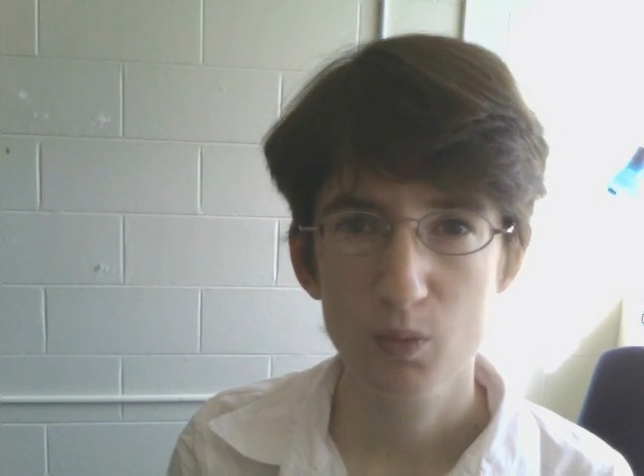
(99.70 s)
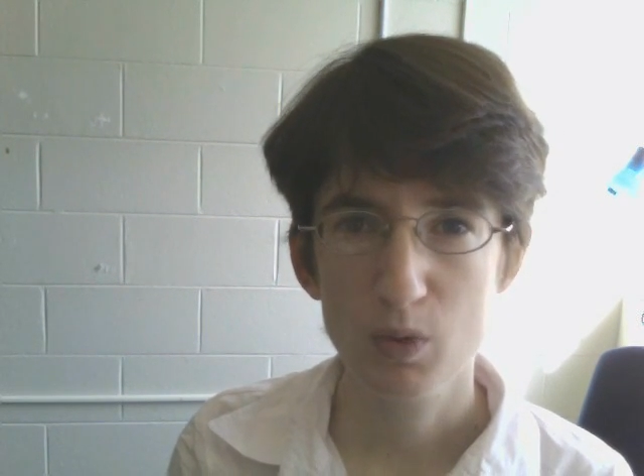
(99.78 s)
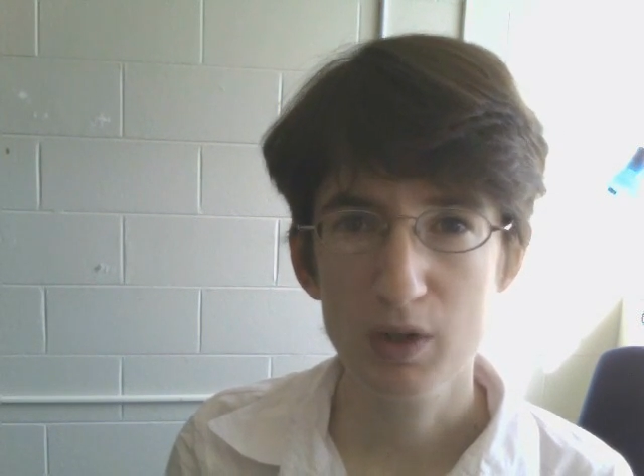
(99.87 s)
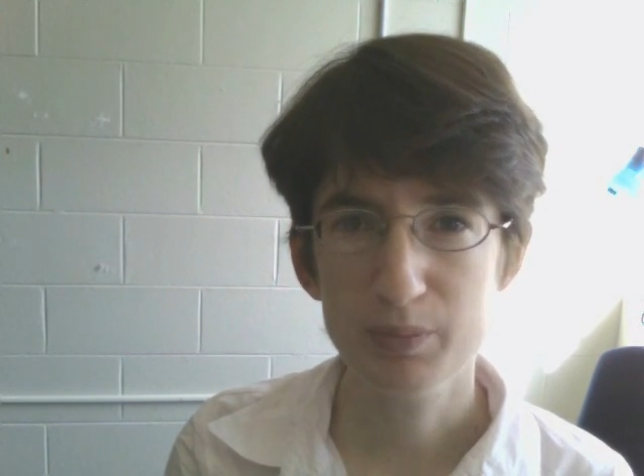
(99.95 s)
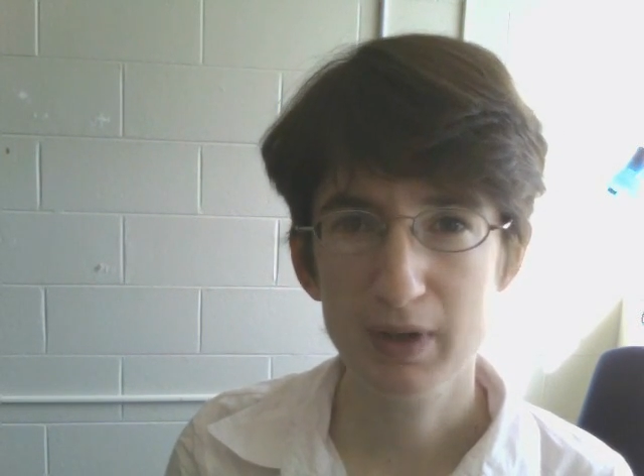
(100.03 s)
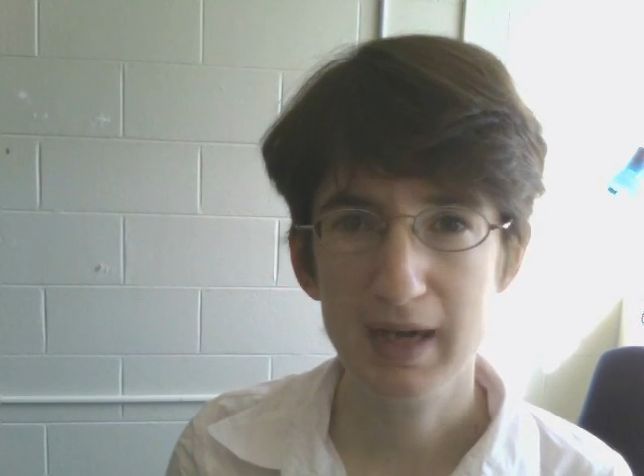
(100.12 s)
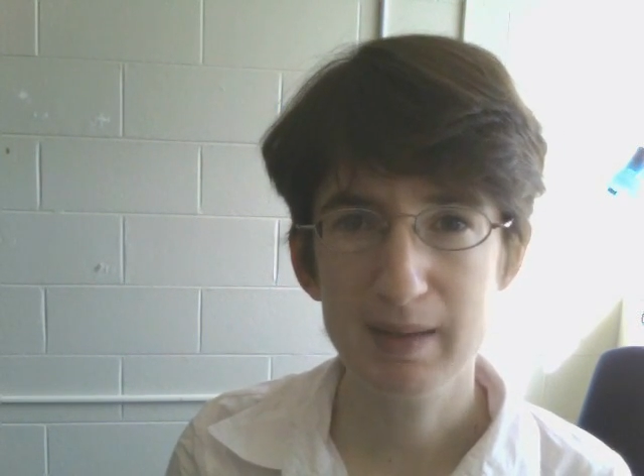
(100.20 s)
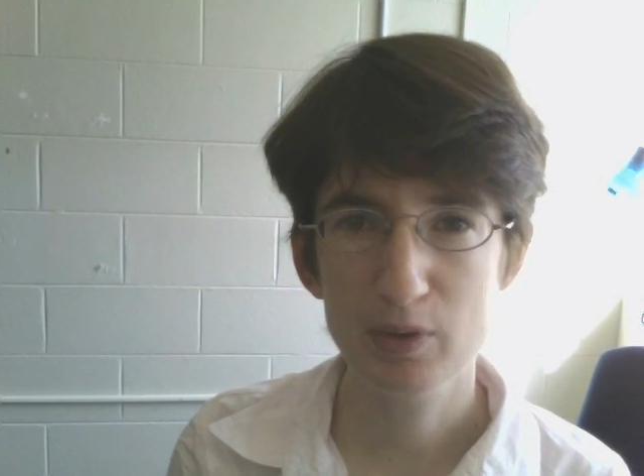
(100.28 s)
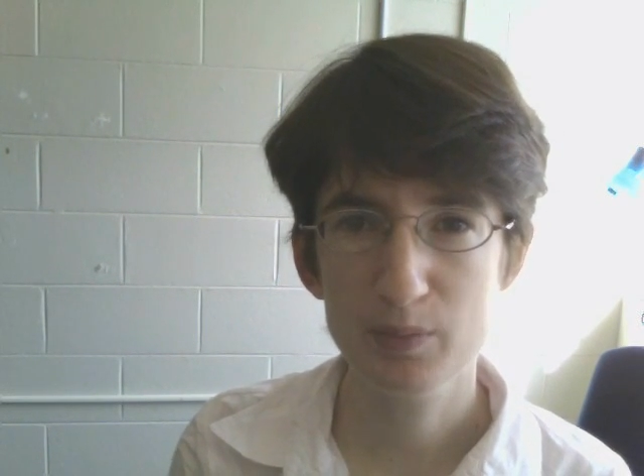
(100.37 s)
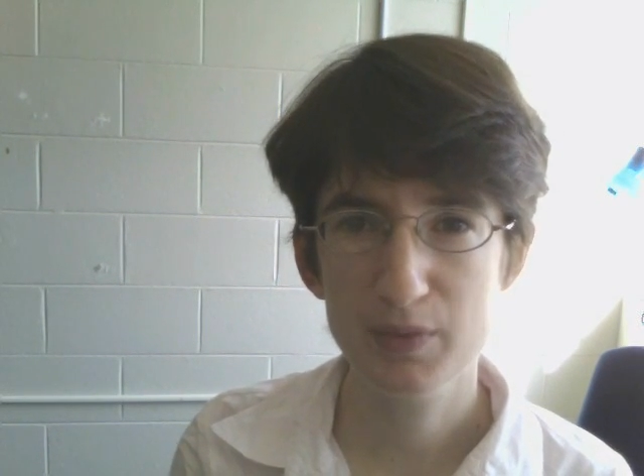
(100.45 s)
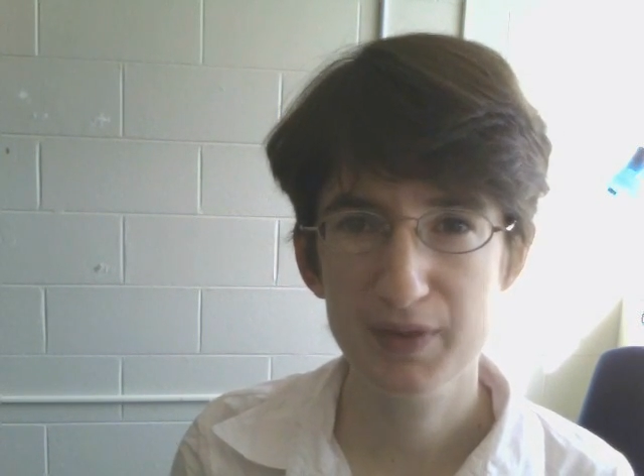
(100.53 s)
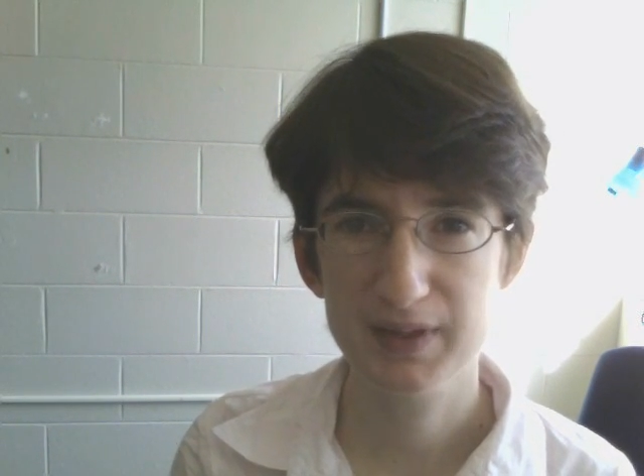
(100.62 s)
One
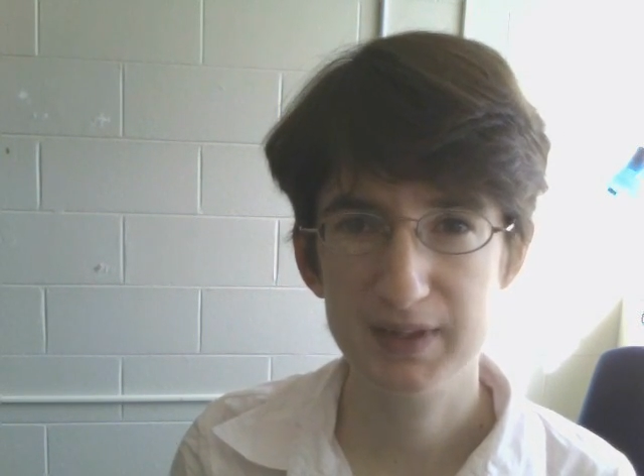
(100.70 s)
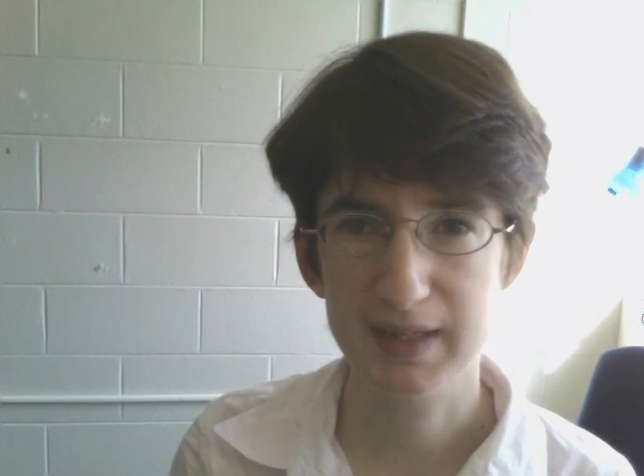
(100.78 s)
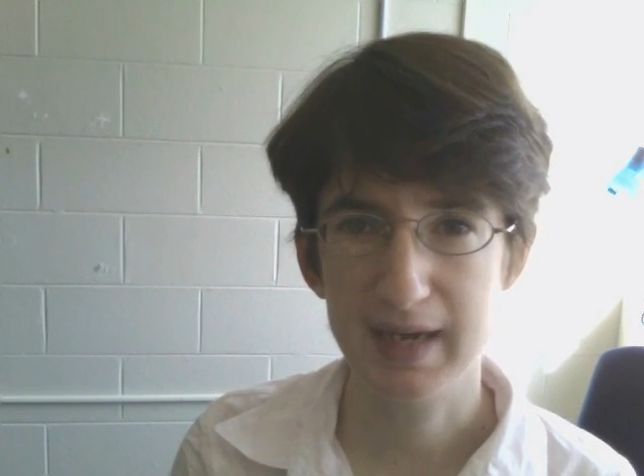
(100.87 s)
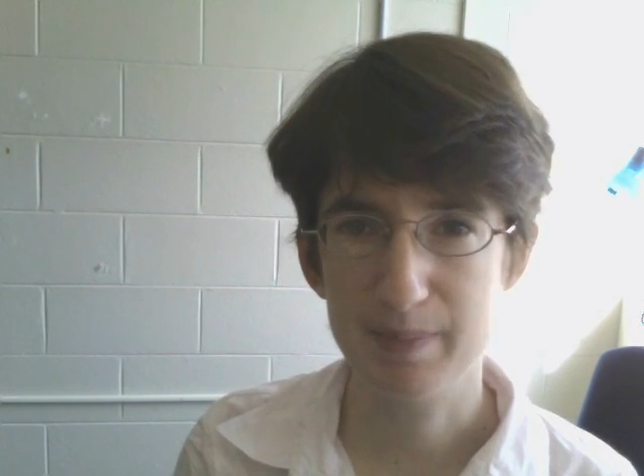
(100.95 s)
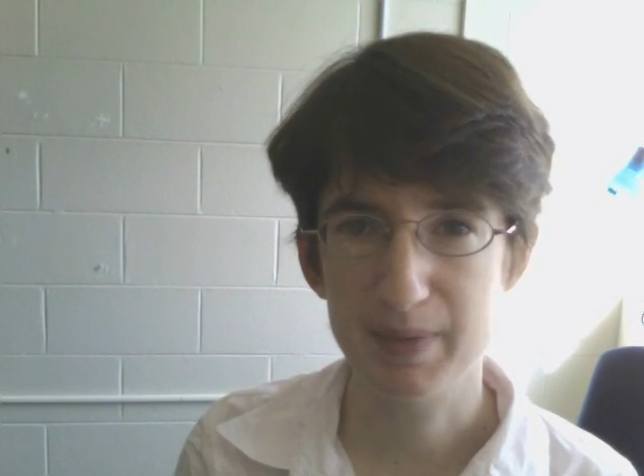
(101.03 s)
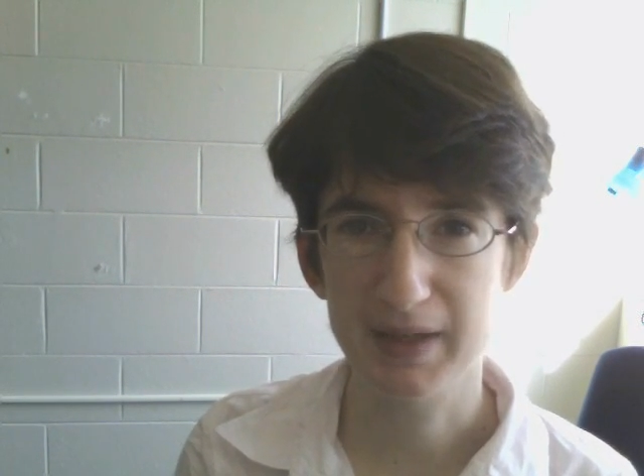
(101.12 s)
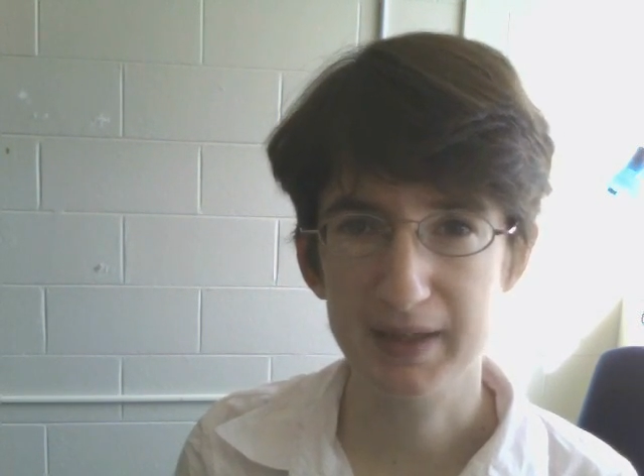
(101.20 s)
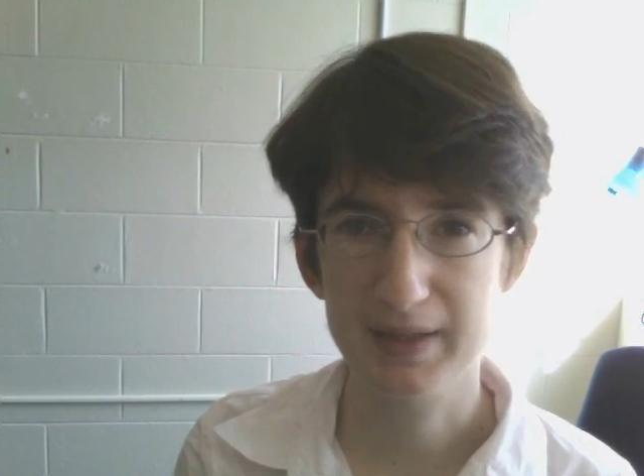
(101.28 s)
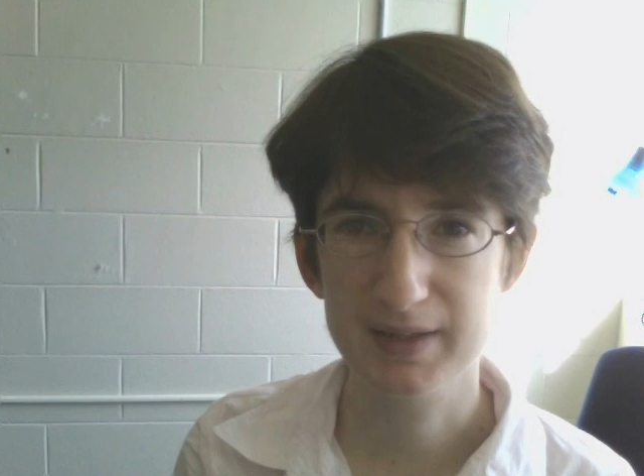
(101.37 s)
problem with this topic